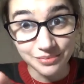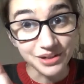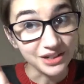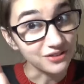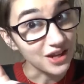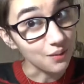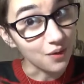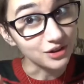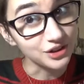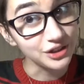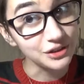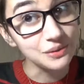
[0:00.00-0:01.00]
but if they want
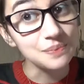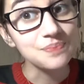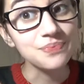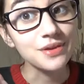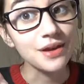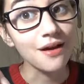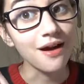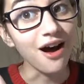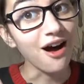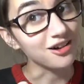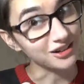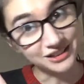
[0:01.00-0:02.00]
to,
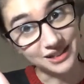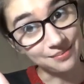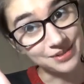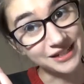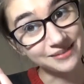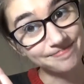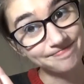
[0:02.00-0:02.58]
I'll accept it.